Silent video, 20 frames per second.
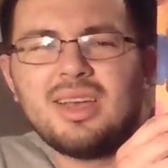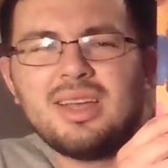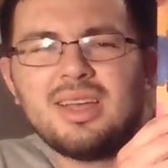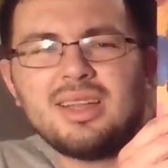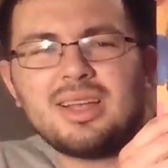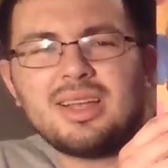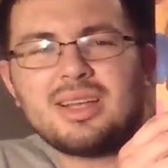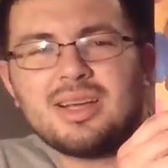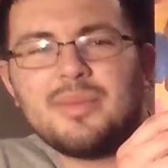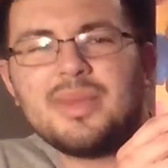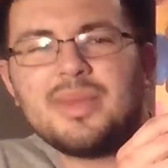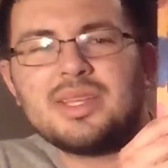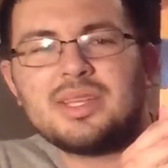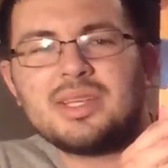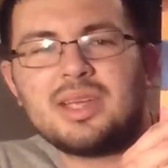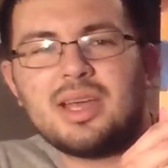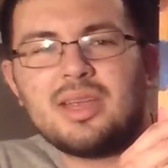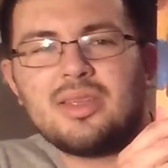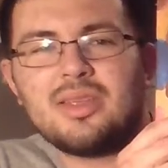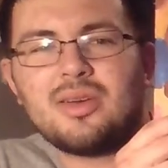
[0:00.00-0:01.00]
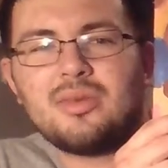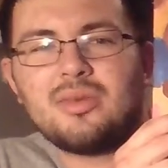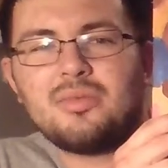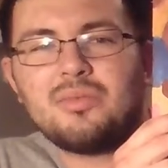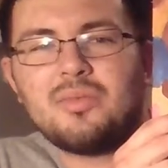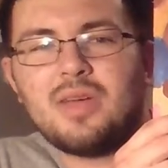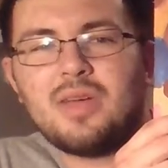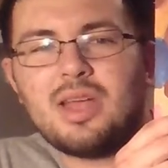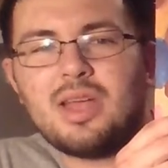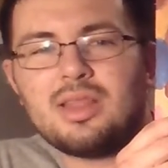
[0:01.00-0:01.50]
like coming together,
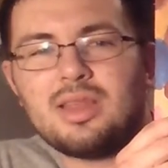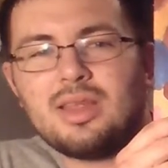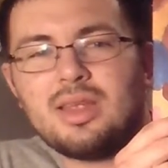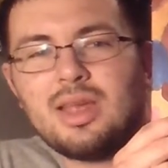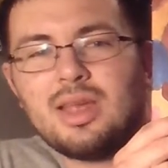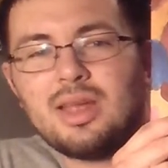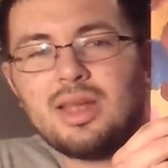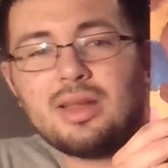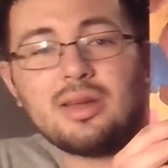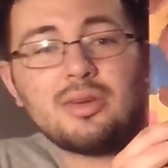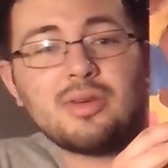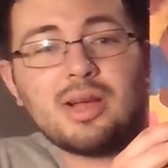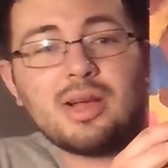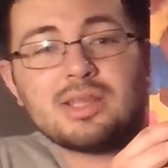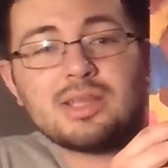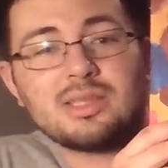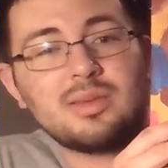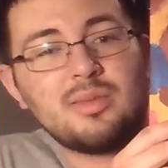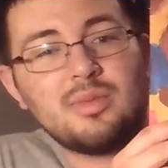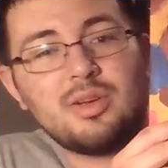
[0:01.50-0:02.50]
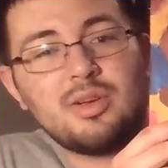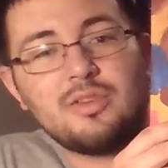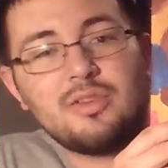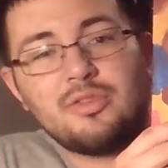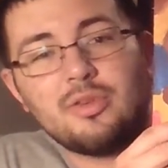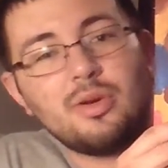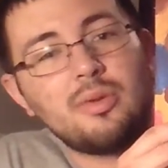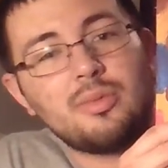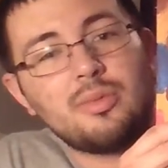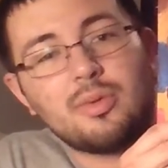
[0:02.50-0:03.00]
and it creates something
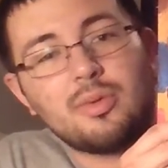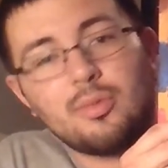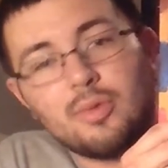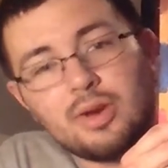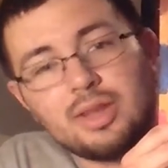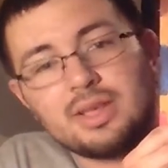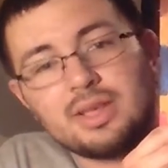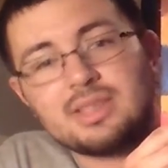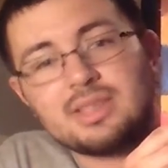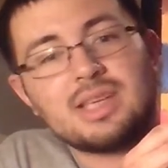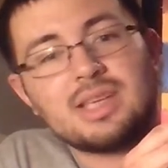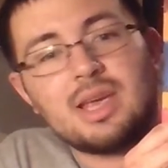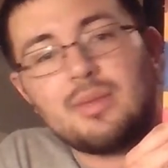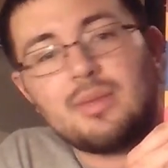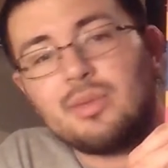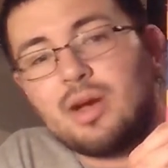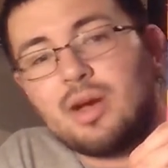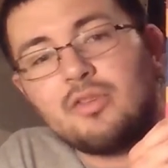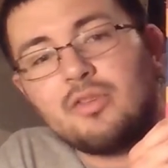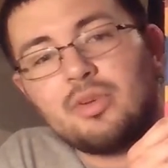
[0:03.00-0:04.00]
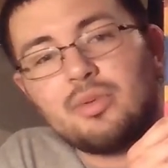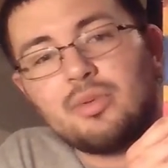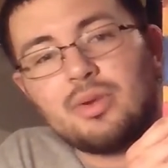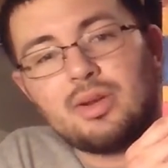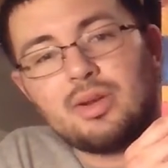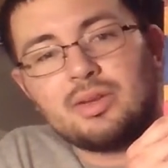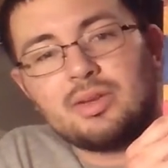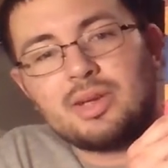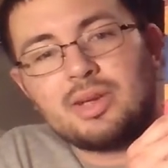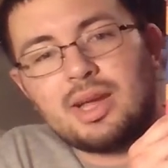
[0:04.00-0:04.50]
beautiful, we're one and the same, however you
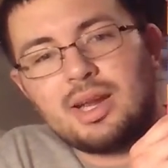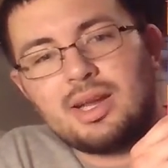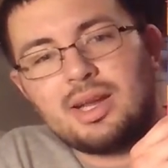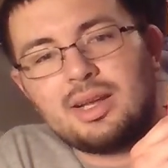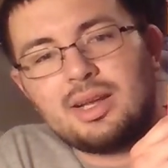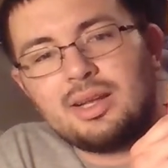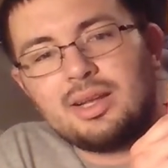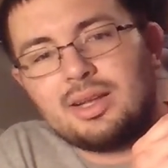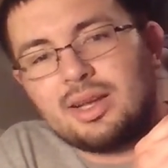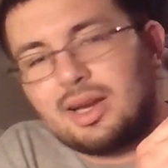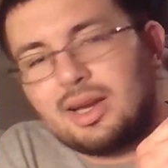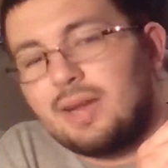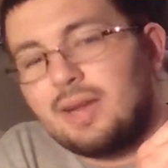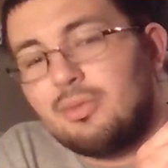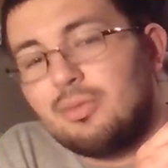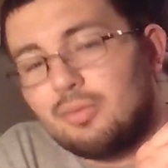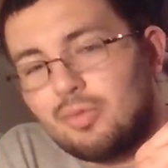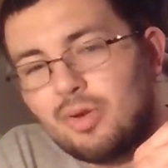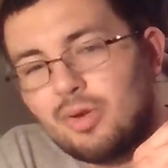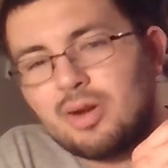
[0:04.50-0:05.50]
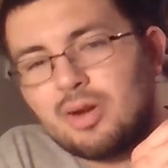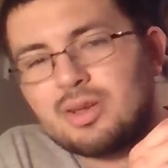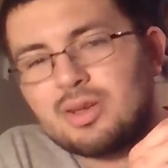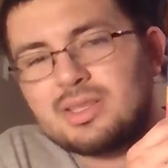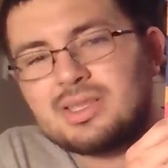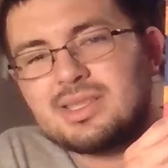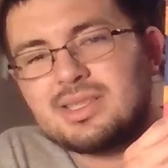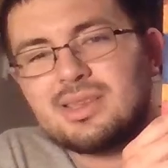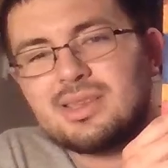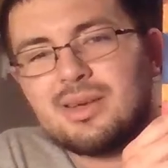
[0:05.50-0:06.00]
want to look at it, like, it
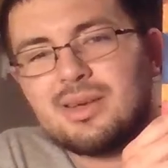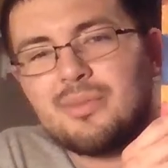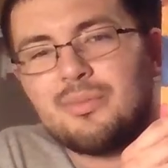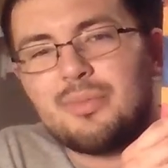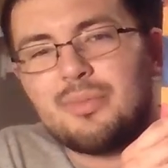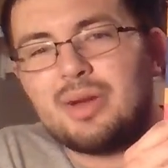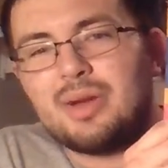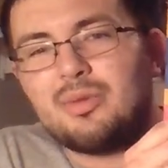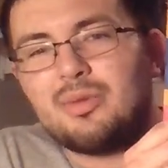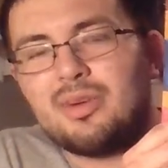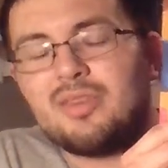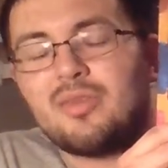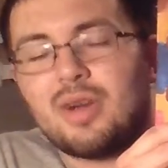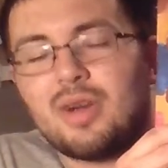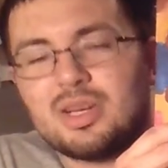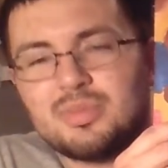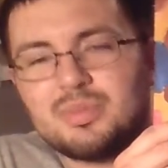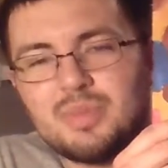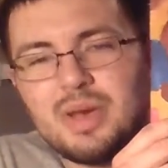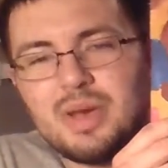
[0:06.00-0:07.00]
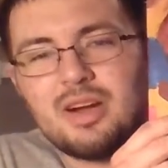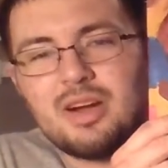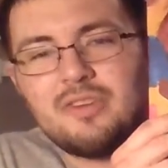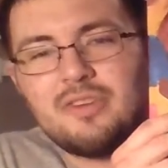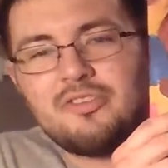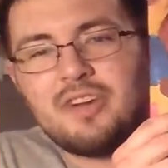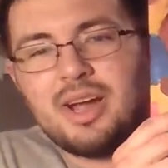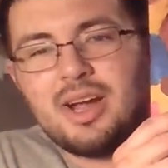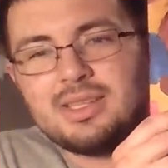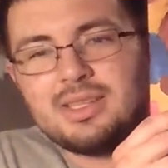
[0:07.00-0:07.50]
works, but it would have worked better
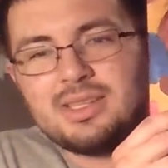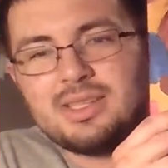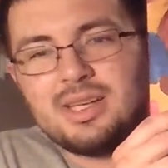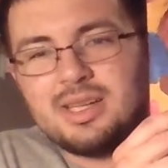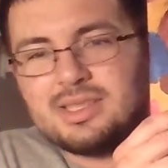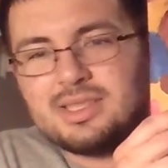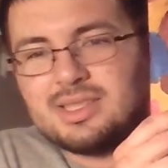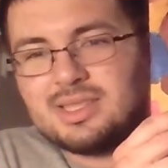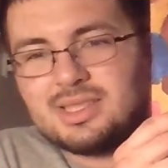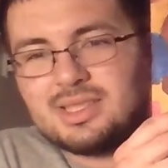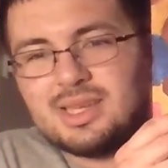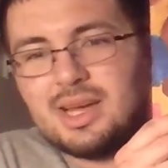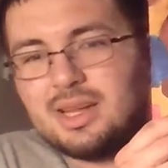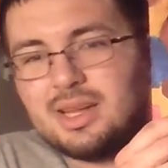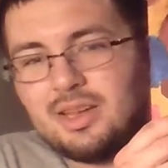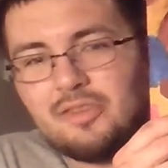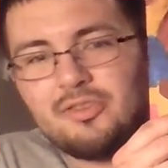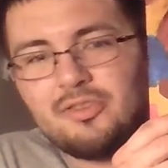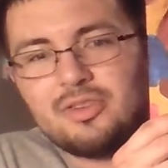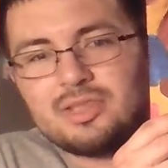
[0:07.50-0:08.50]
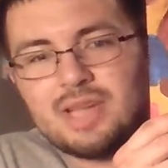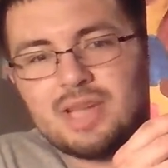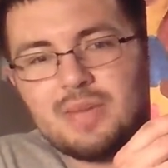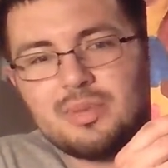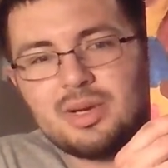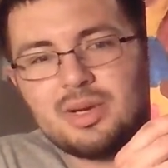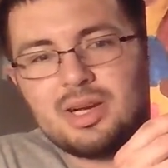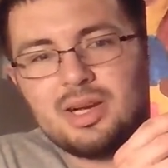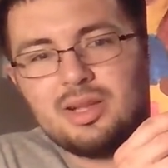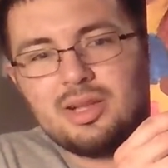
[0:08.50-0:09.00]
if I did a different type
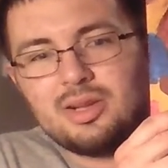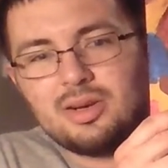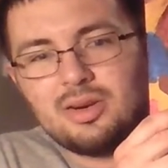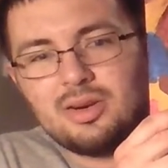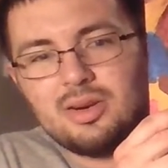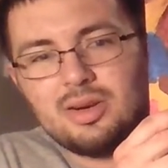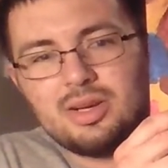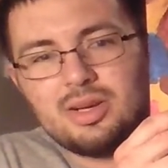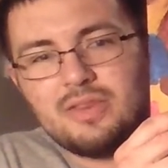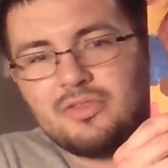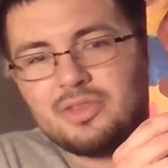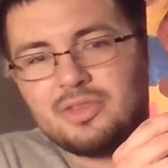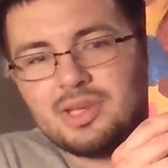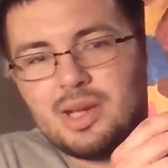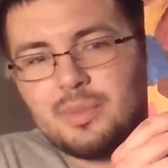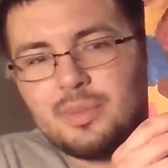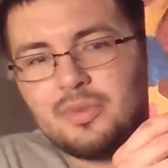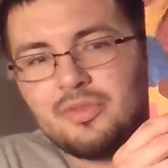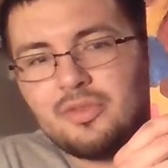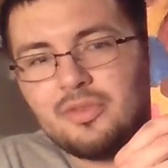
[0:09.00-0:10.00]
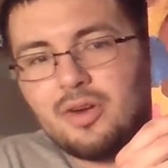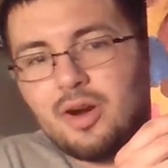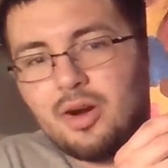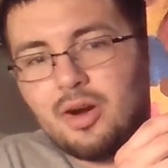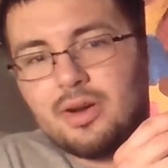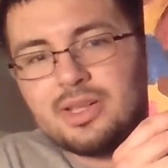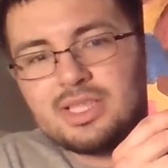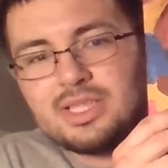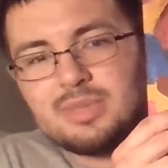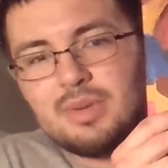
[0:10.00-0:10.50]
of color, or a different type of
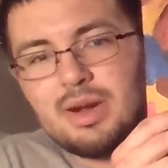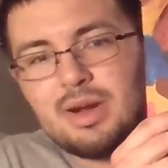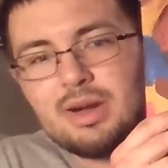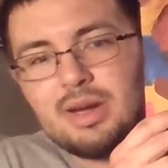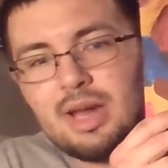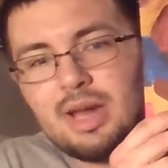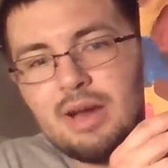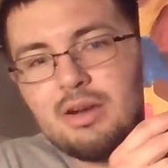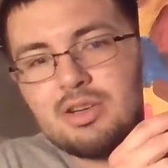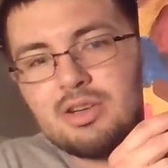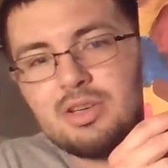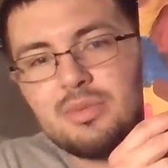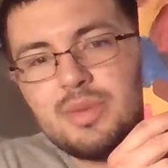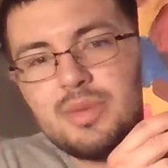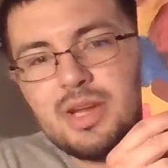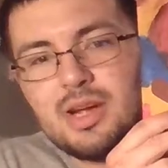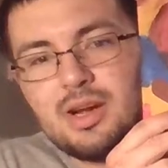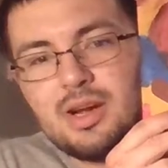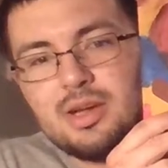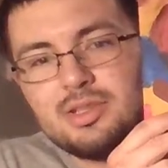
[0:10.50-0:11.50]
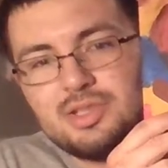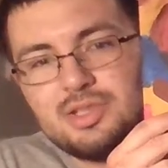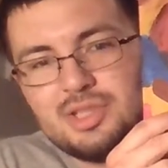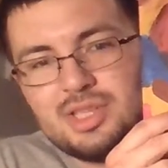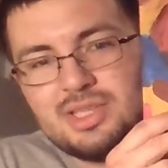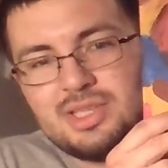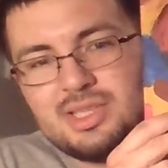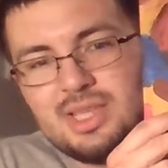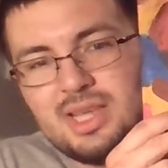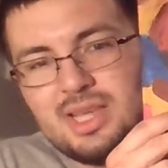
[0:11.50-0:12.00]
art-inspired character beyond
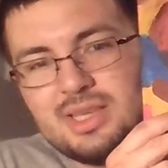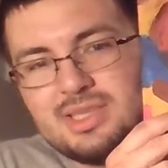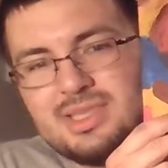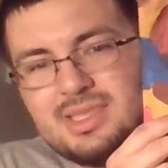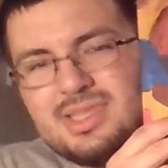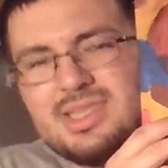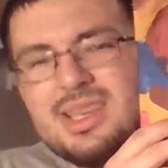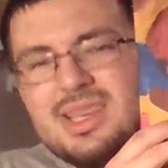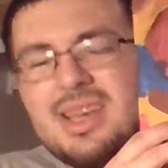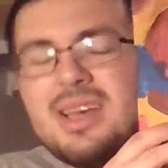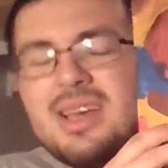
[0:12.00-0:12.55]
just this.